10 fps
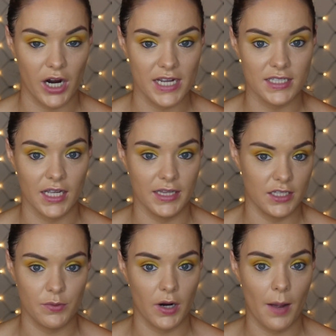Priceline.
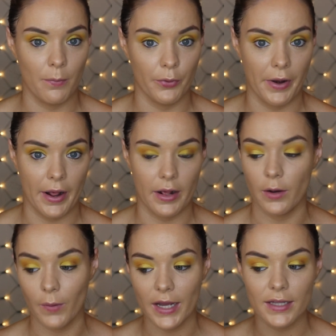That's where I bought it
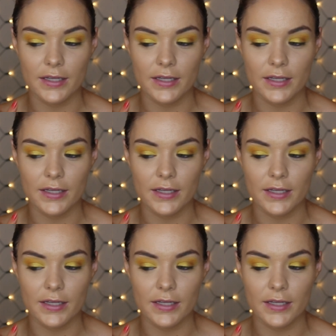anyway.